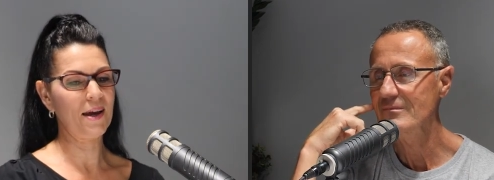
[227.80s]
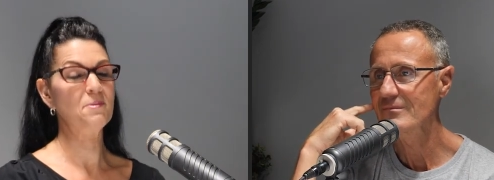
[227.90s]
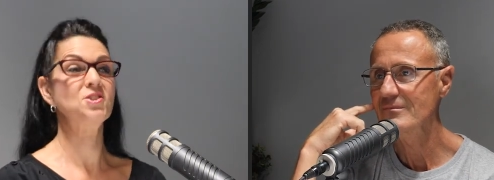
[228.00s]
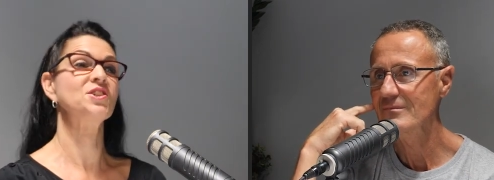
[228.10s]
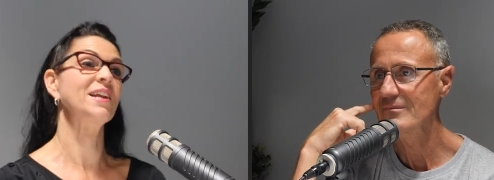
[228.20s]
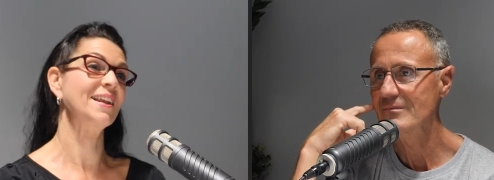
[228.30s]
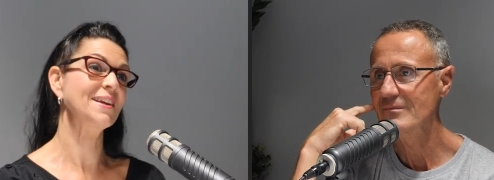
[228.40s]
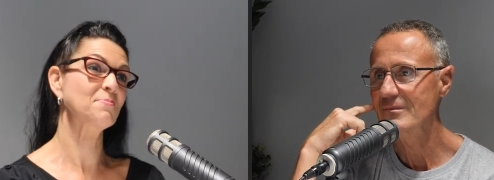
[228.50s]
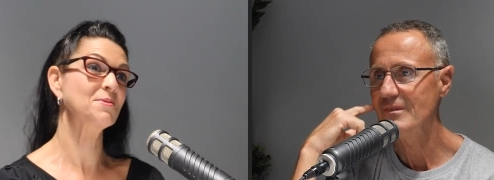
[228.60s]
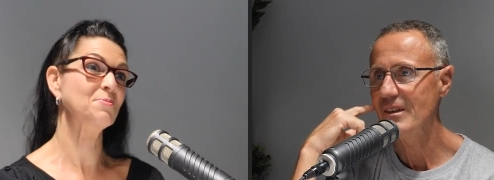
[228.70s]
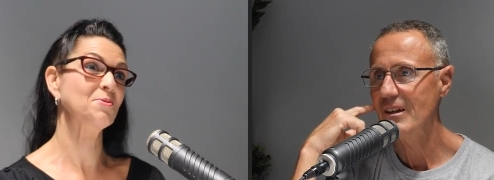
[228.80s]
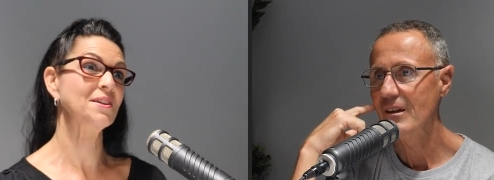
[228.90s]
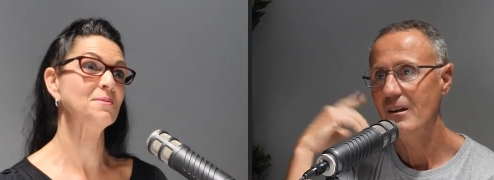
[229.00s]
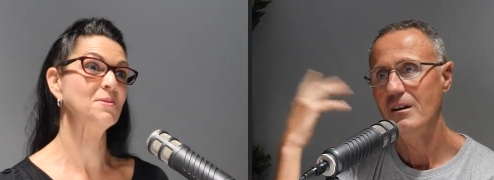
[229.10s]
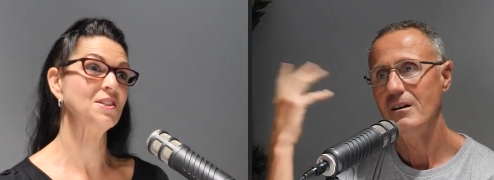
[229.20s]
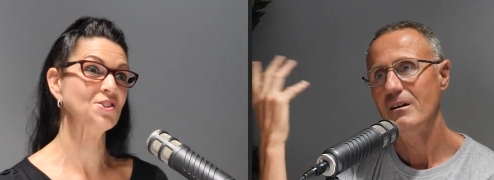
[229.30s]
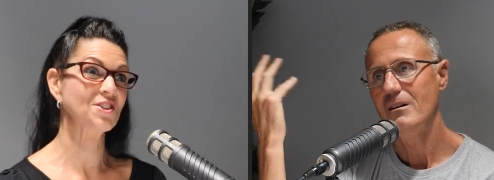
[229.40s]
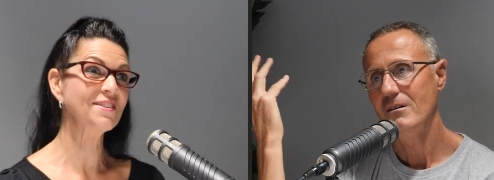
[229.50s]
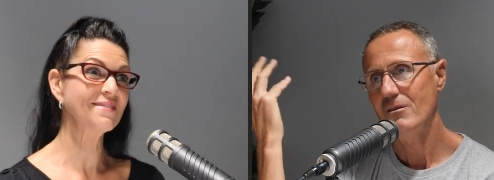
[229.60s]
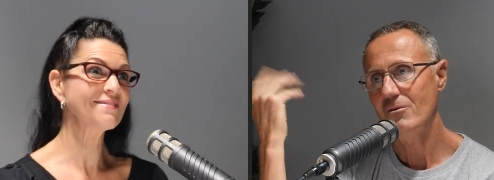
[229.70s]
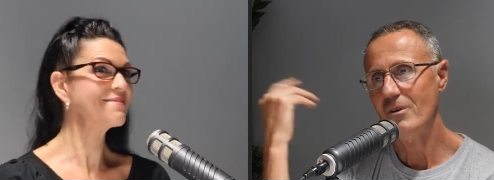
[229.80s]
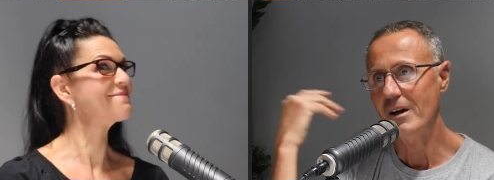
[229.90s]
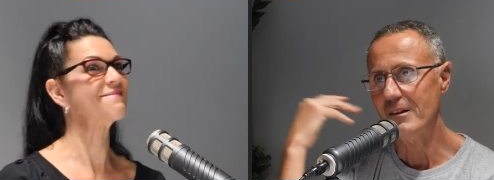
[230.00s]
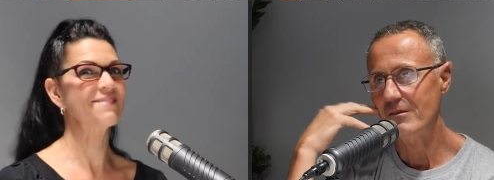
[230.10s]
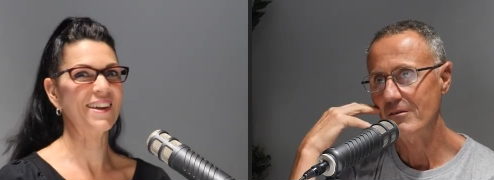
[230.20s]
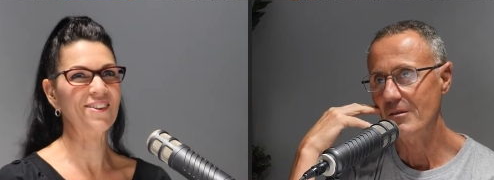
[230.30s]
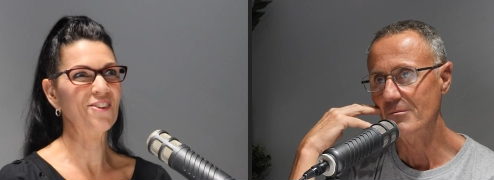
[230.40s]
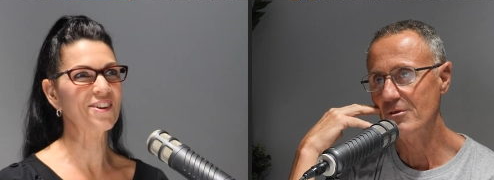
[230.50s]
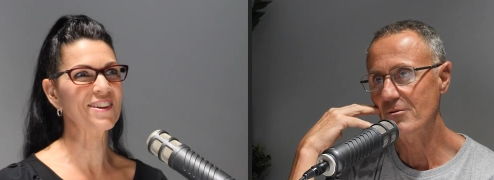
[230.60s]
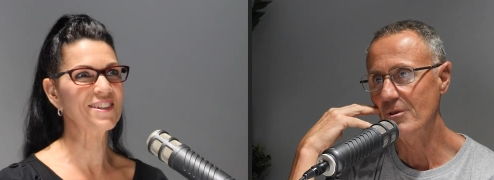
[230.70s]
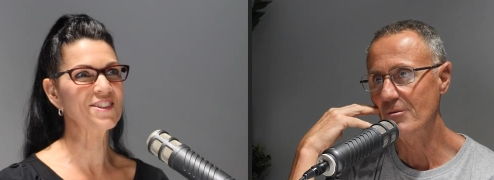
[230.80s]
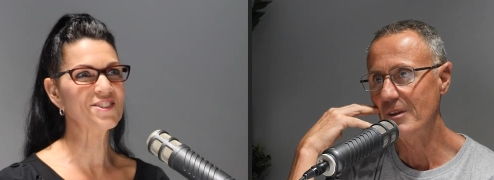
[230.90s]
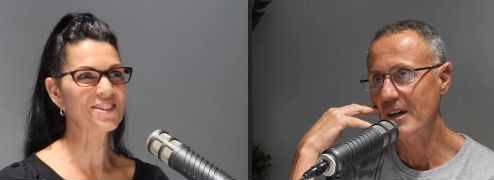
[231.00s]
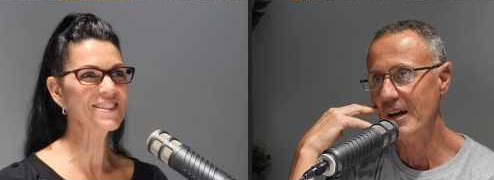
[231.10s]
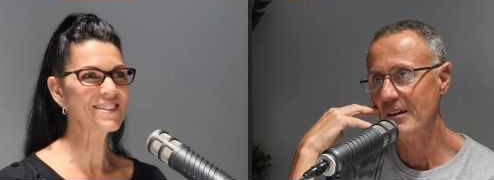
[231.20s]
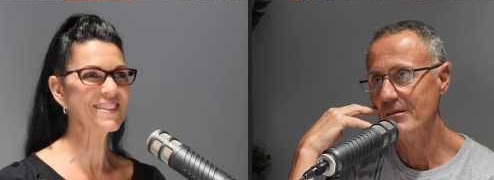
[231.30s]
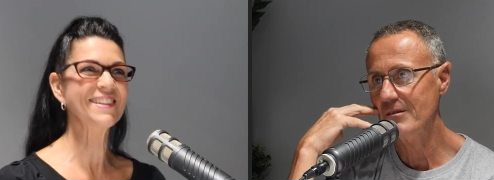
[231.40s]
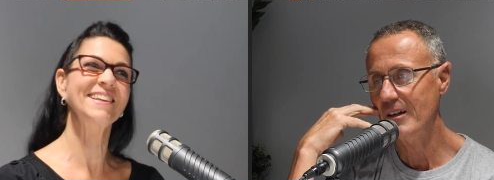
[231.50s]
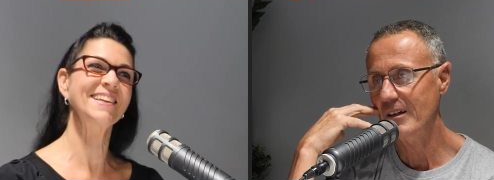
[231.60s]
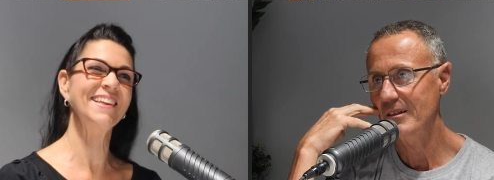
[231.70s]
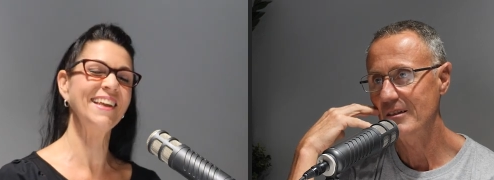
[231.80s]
Speaker 1: um, a genetic predisposition. Great,
Speaker 2: like so I'm screwed regardless. Yeah,